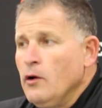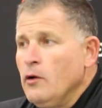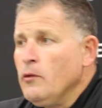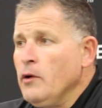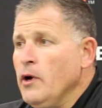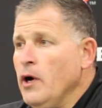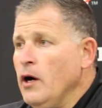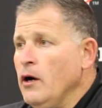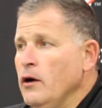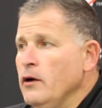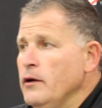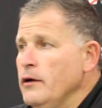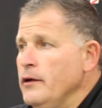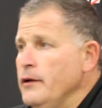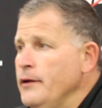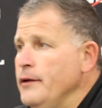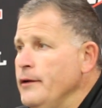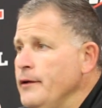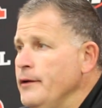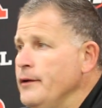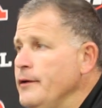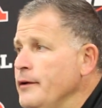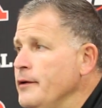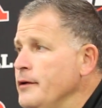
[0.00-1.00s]
Well,
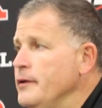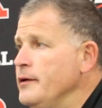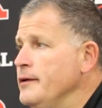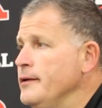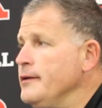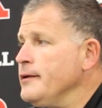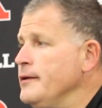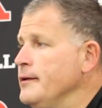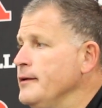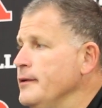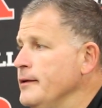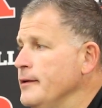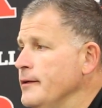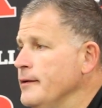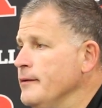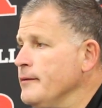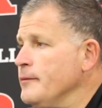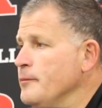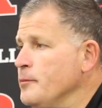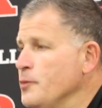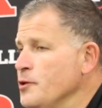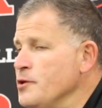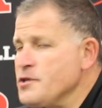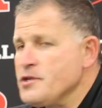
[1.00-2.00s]

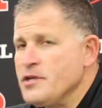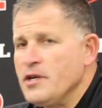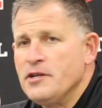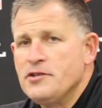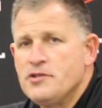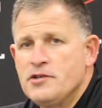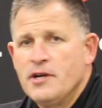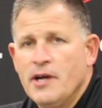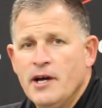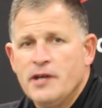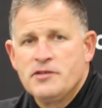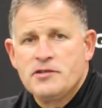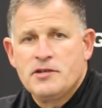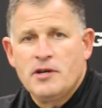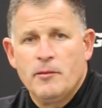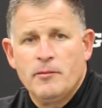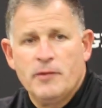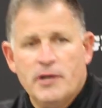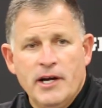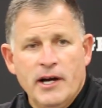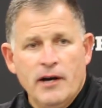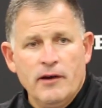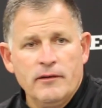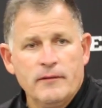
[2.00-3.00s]
appreciate you guys
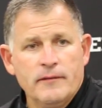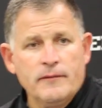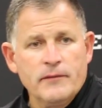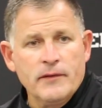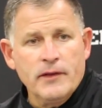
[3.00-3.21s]
coming out.